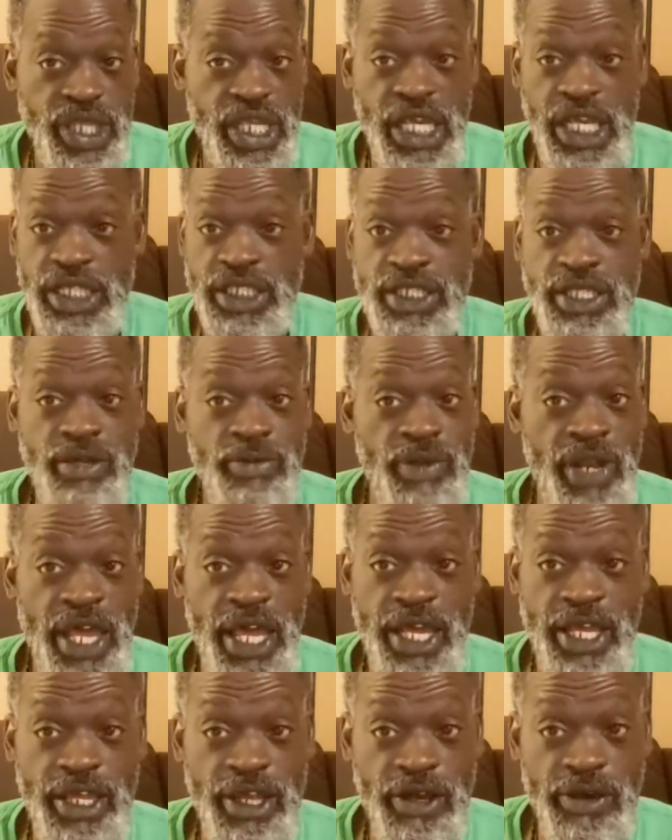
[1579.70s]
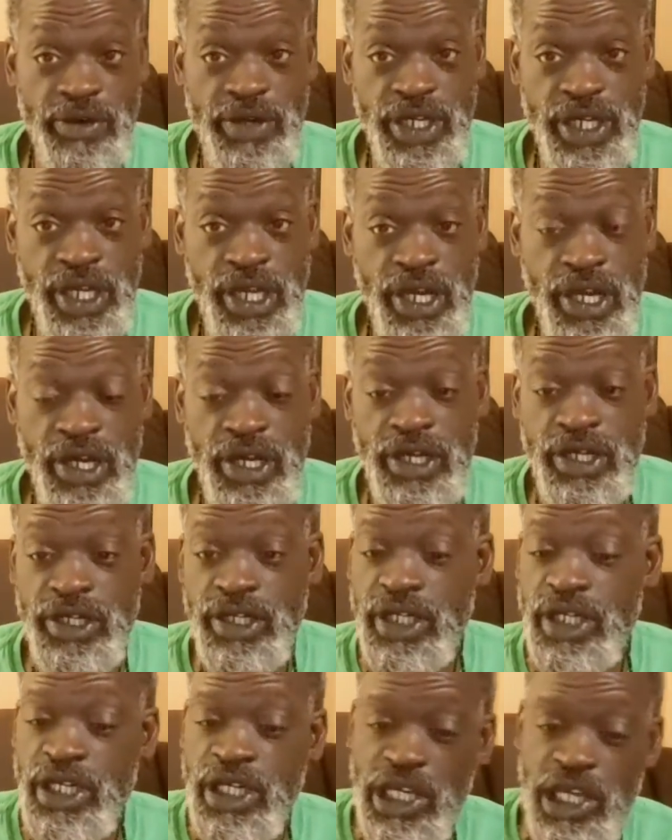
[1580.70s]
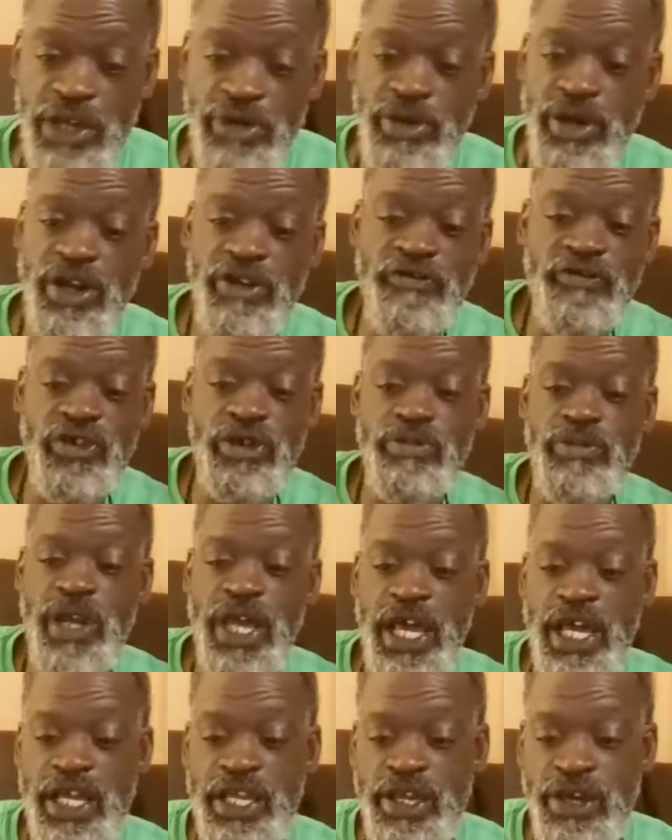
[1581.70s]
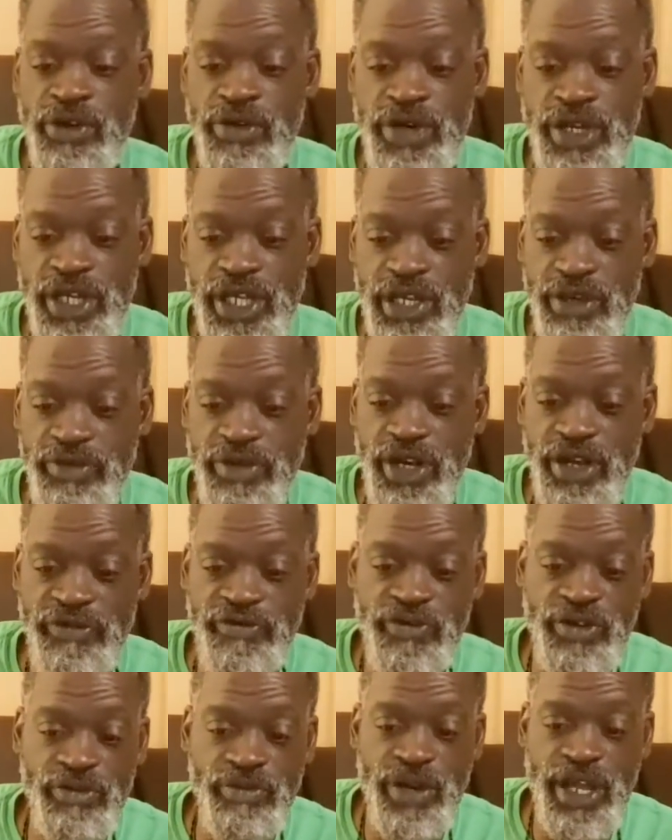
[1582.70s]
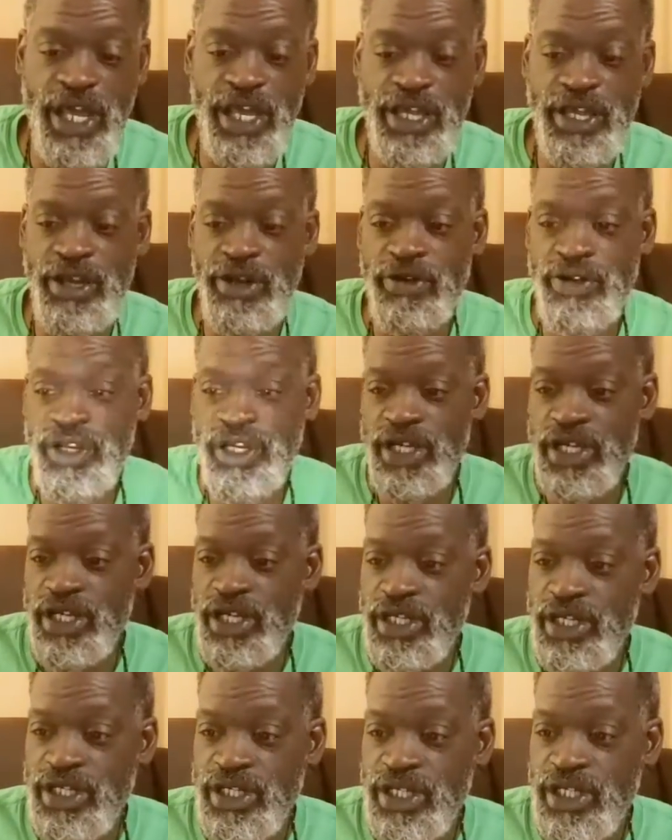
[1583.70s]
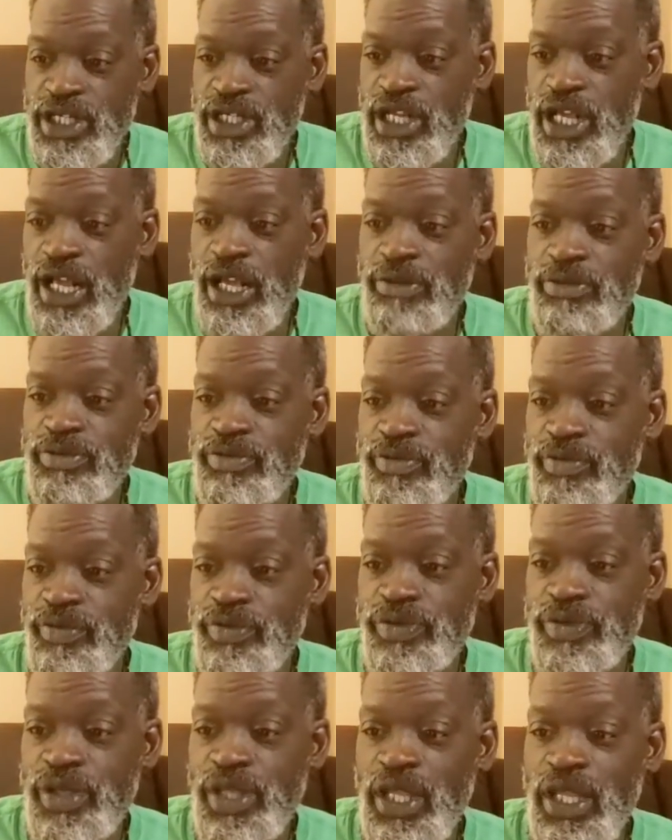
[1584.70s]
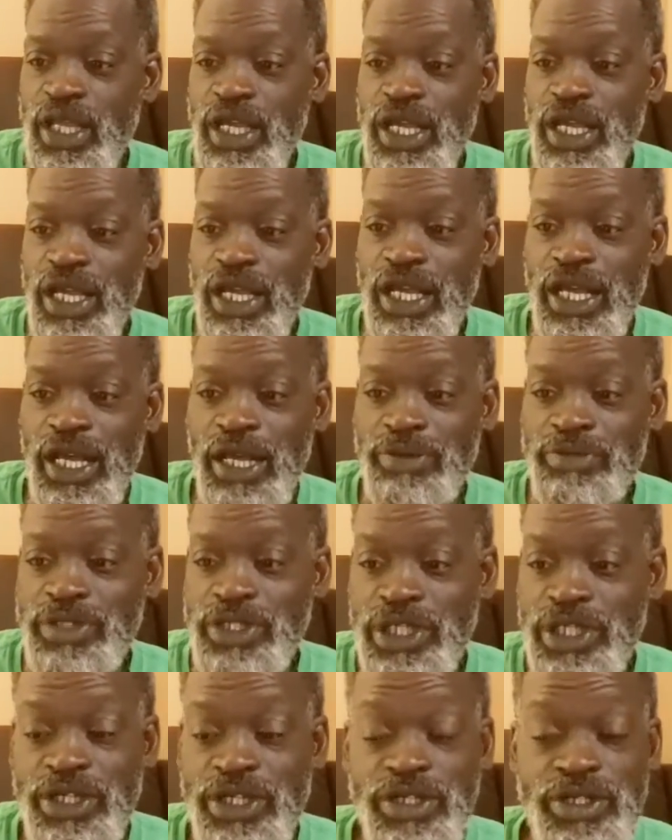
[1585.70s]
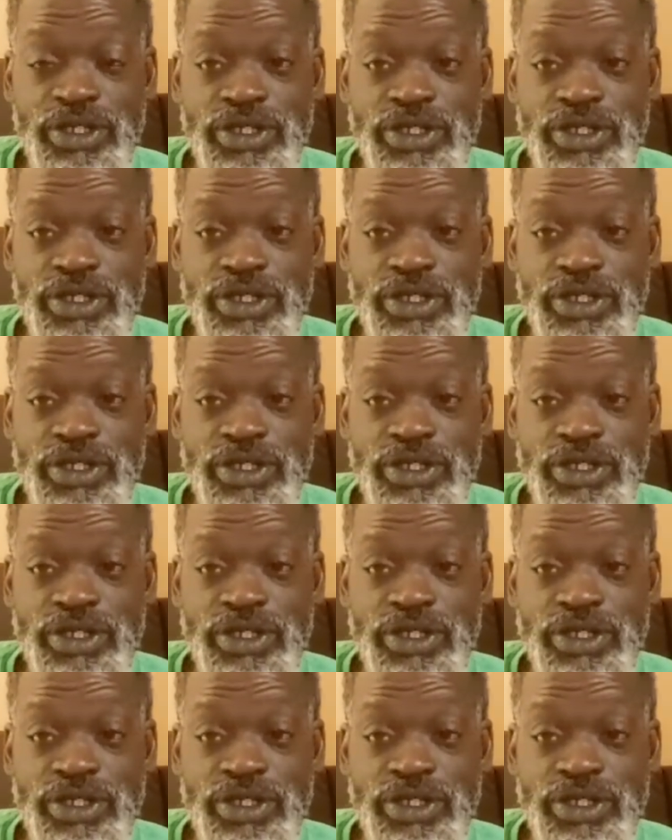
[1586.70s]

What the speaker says: That's the Black Yoda, y'all. Give it up for the Black Yoda. Give it up for the Black Yoda. I'm still.